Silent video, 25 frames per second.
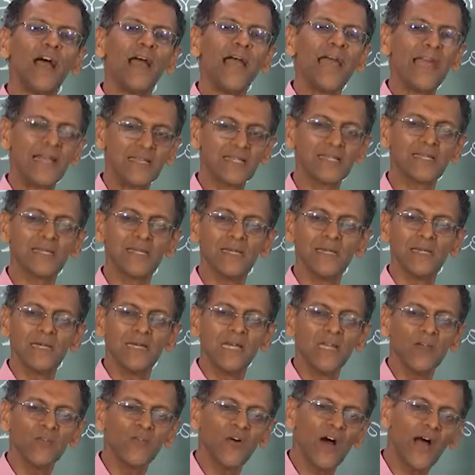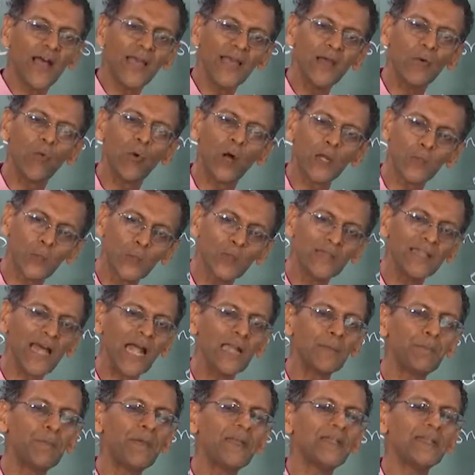x, if I, what will
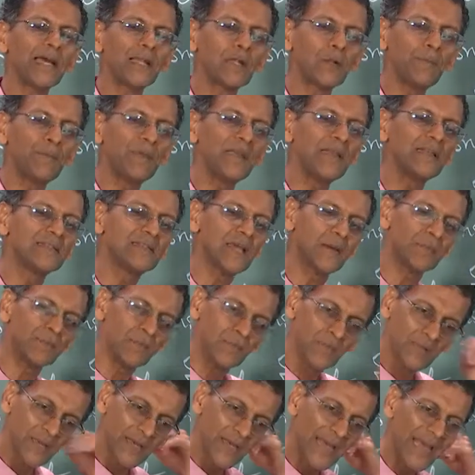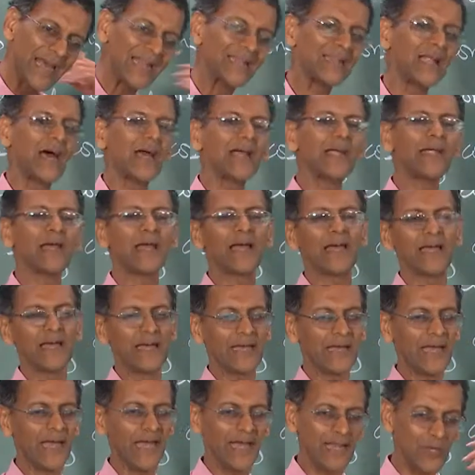that be? That will be some
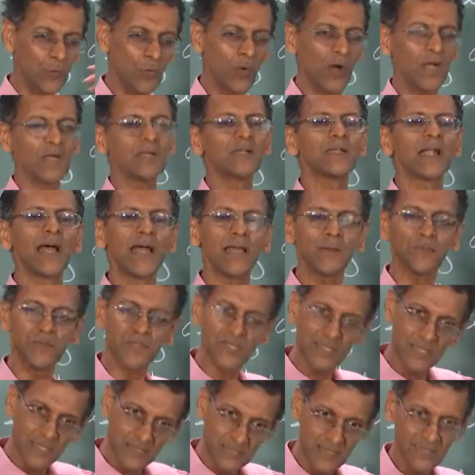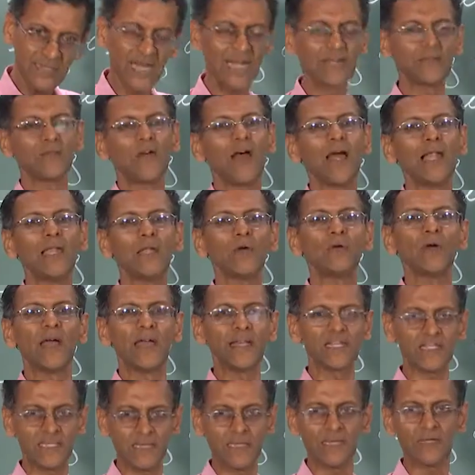n1 times that value
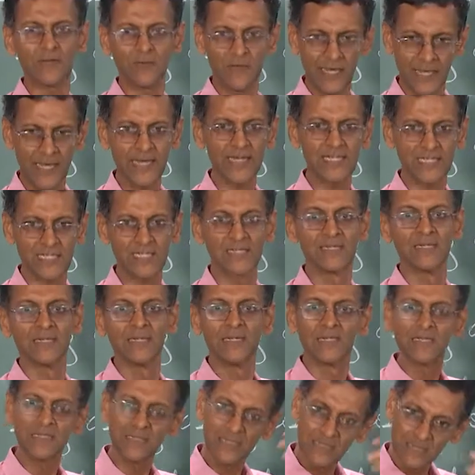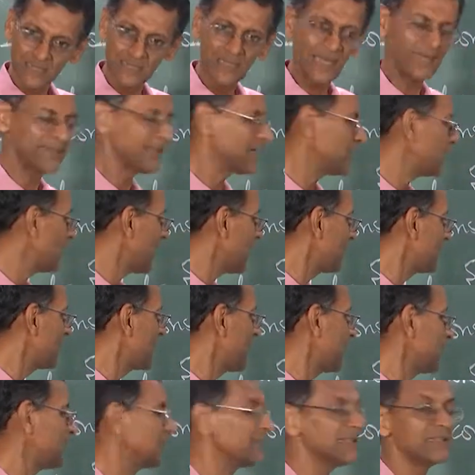x, and then you have
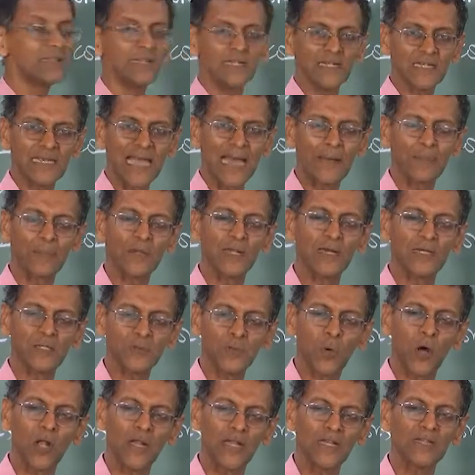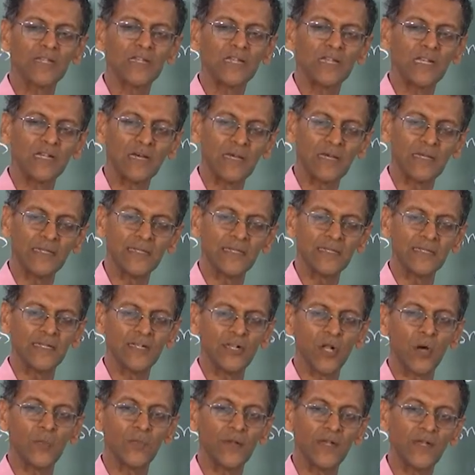an n, capital small n in the
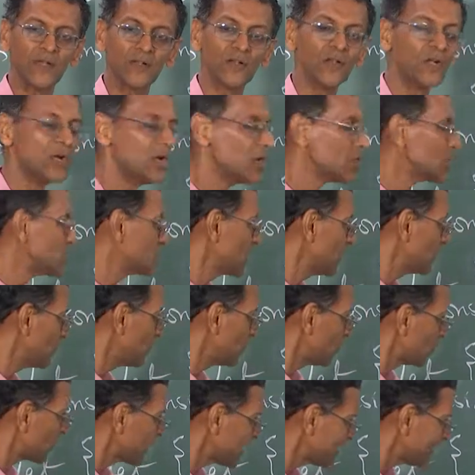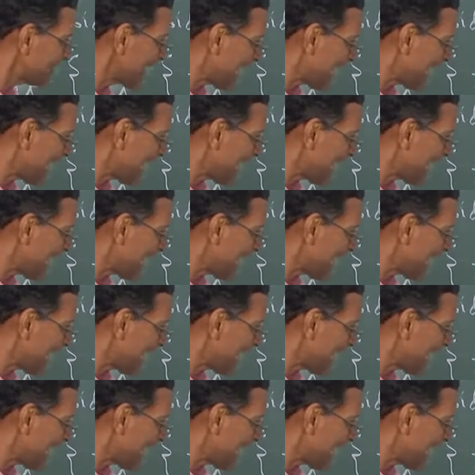denominator. So if you look at